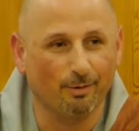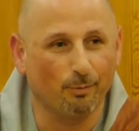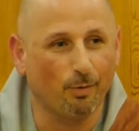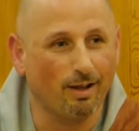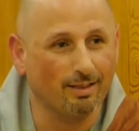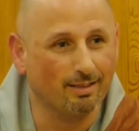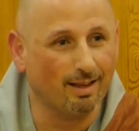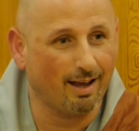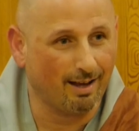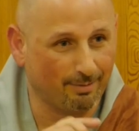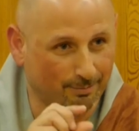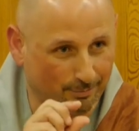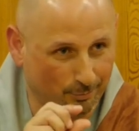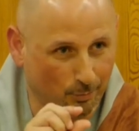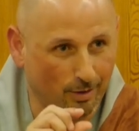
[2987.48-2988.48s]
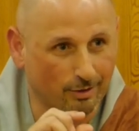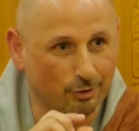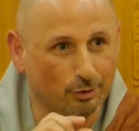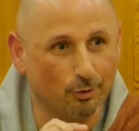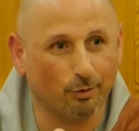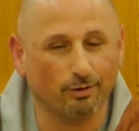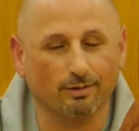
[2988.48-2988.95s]
One time, one
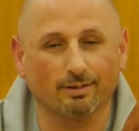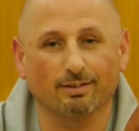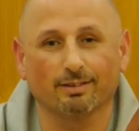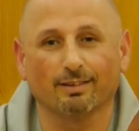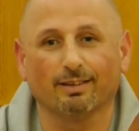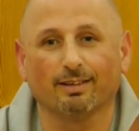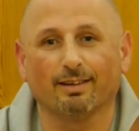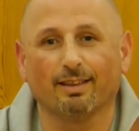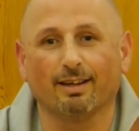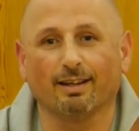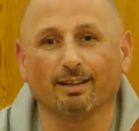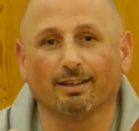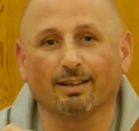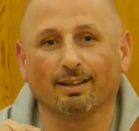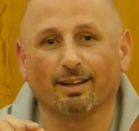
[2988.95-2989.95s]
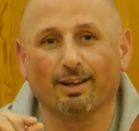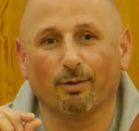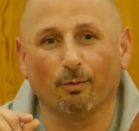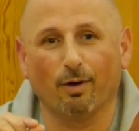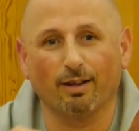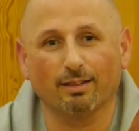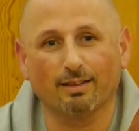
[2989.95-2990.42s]
short thing.
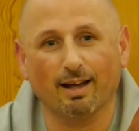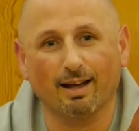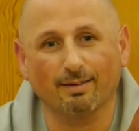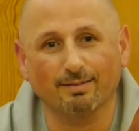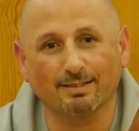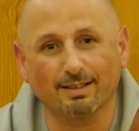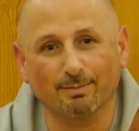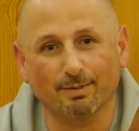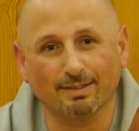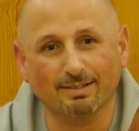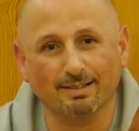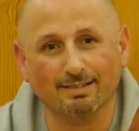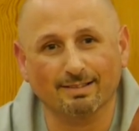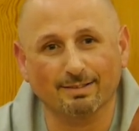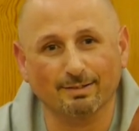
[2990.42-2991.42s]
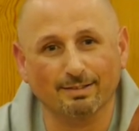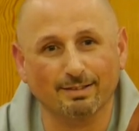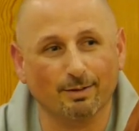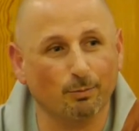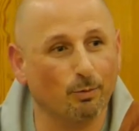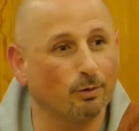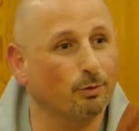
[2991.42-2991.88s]
One time, Zen Master Seung
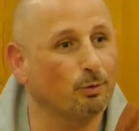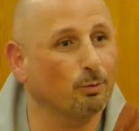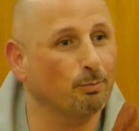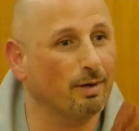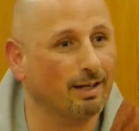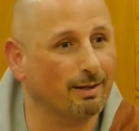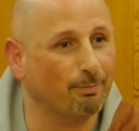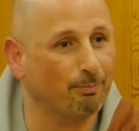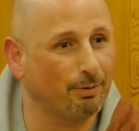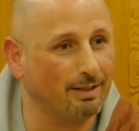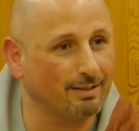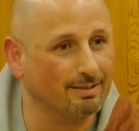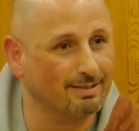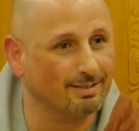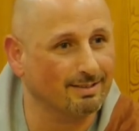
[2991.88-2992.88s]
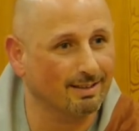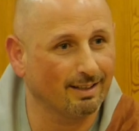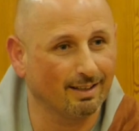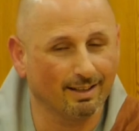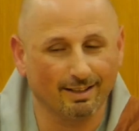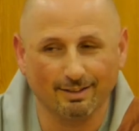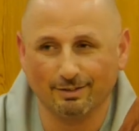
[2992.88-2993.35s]
Sahn want to make peace,
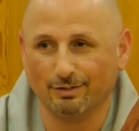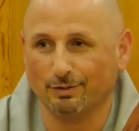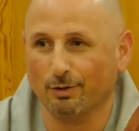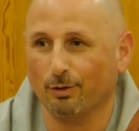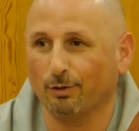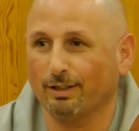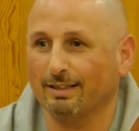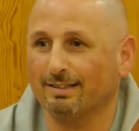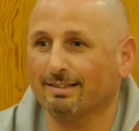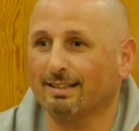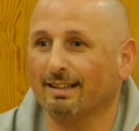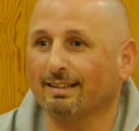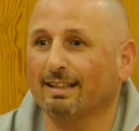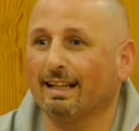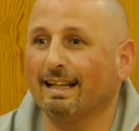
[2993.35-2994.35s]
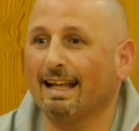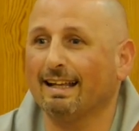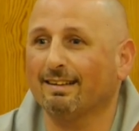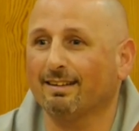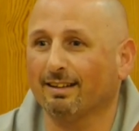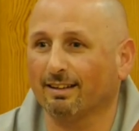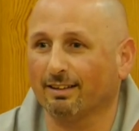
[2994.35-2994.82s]
so he sent a
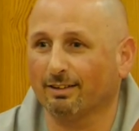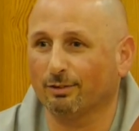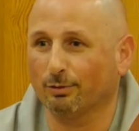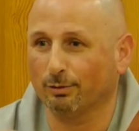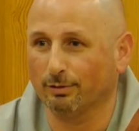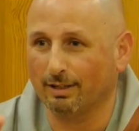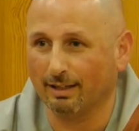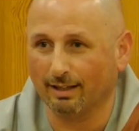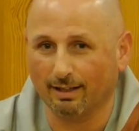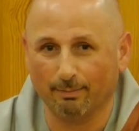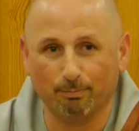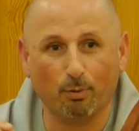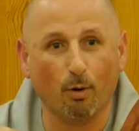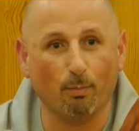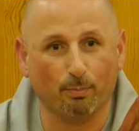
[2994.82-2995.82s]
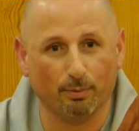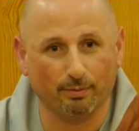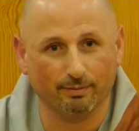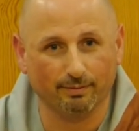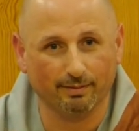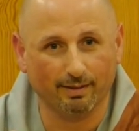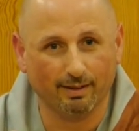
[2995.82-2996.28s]
letter to the Pope
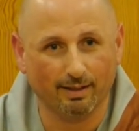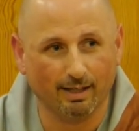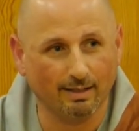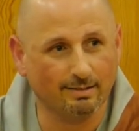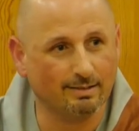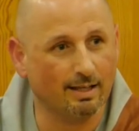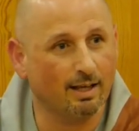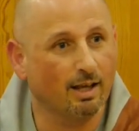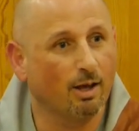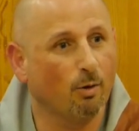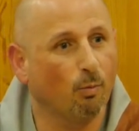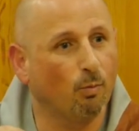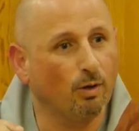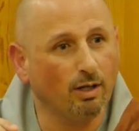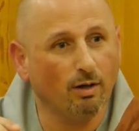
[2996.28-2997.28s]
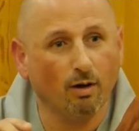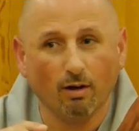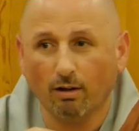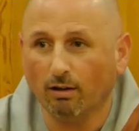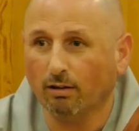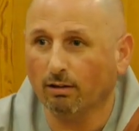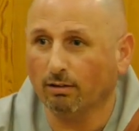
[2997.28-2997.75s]
and said, "We
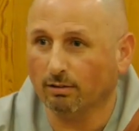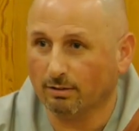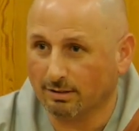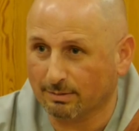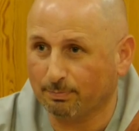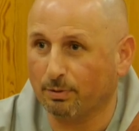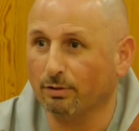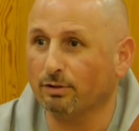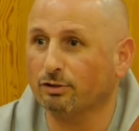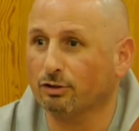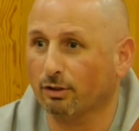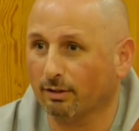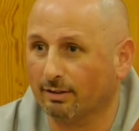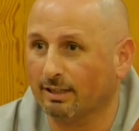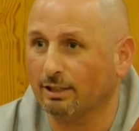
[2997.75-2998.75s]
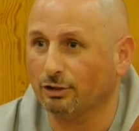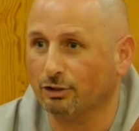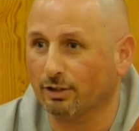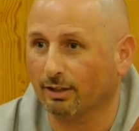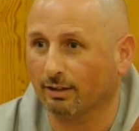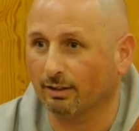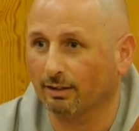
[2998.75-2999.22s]
all spiritual
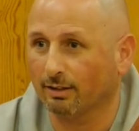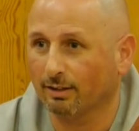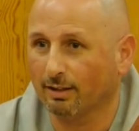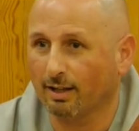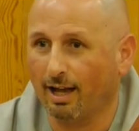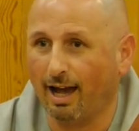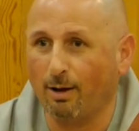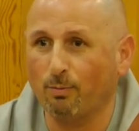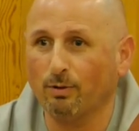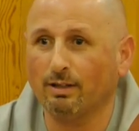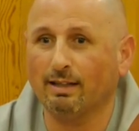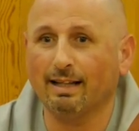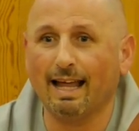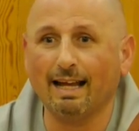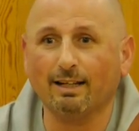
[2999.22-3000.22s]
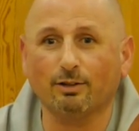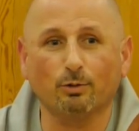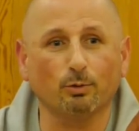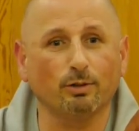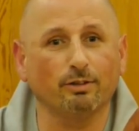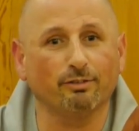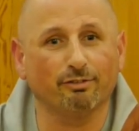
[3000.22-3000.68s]
teacher, I would like
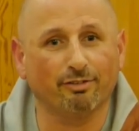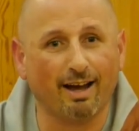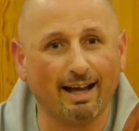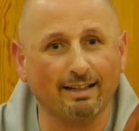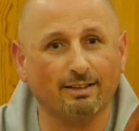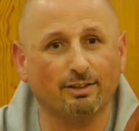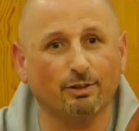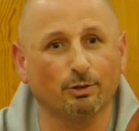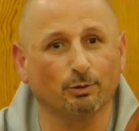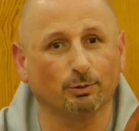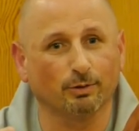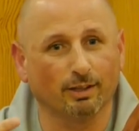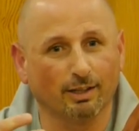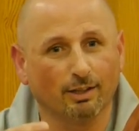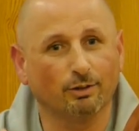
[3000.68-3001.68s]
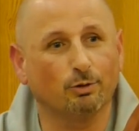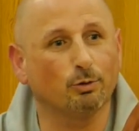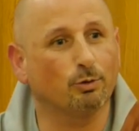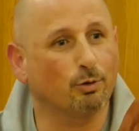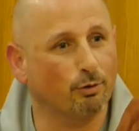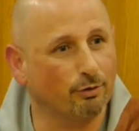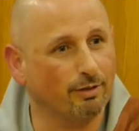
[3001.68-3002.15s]
to invite you
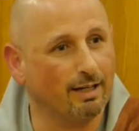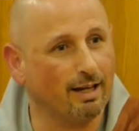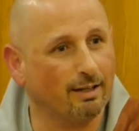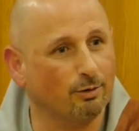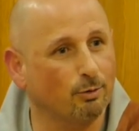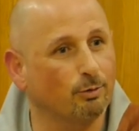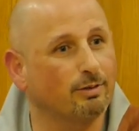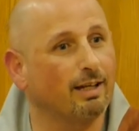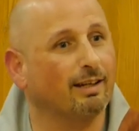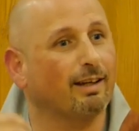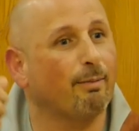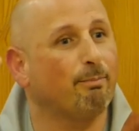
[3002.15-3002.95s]
to Korea to take